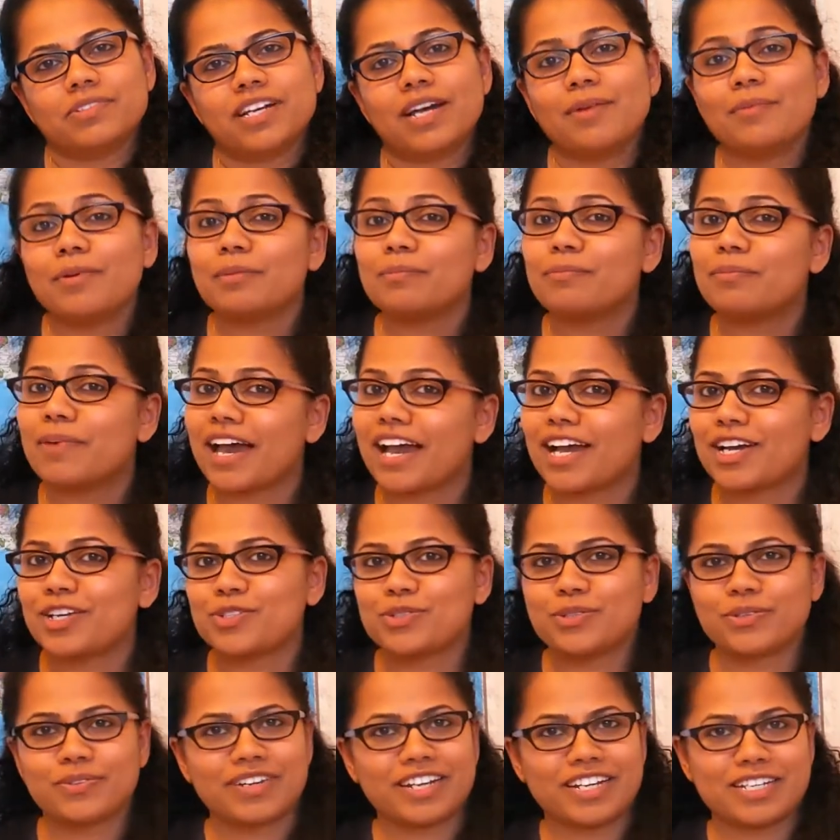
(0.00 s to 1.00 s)
coming
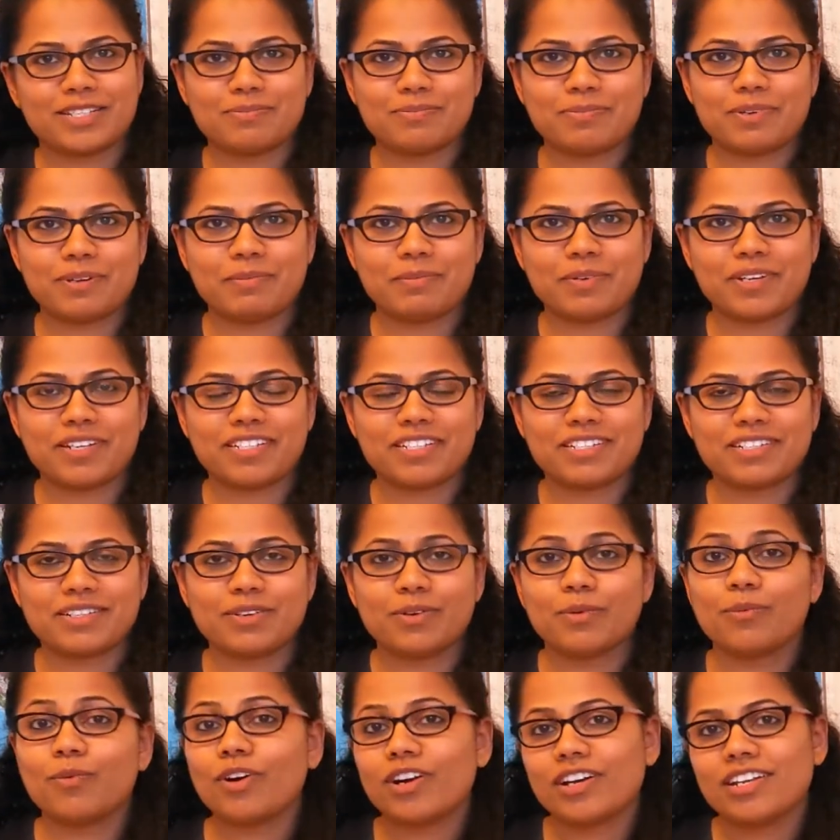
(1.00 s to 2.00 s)
back to our experiment.
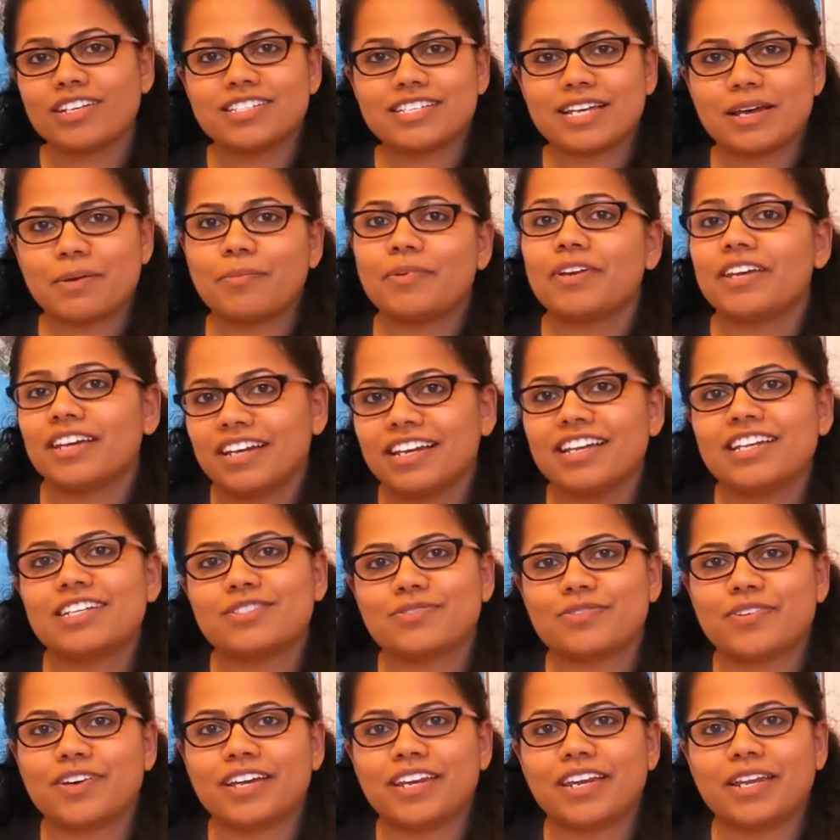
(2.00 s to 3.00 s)
What is happening?
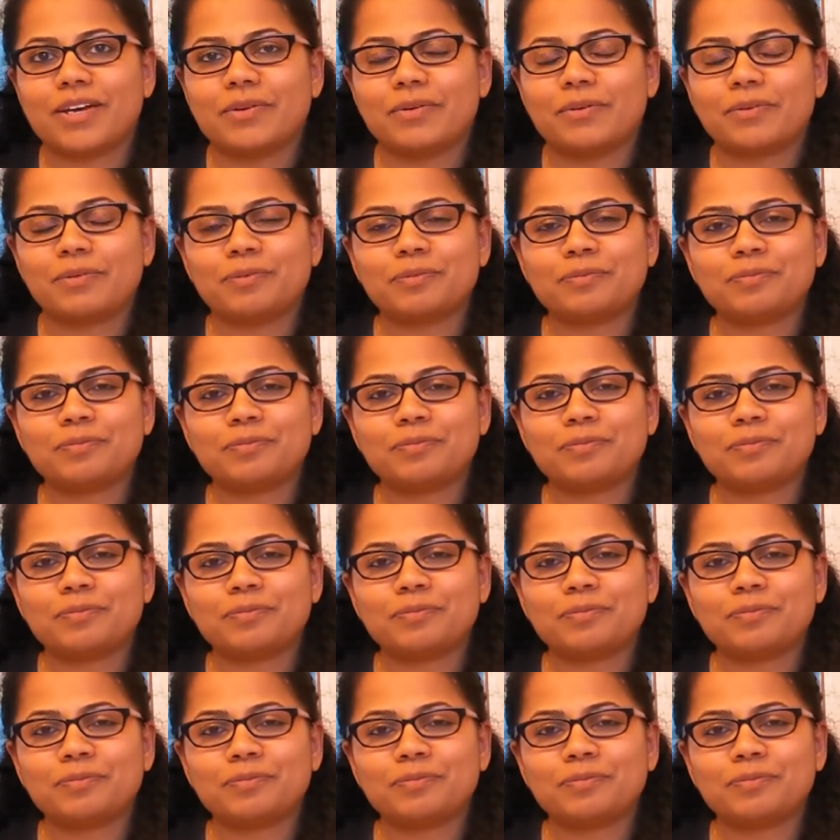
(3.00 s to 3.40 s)
Let's find out.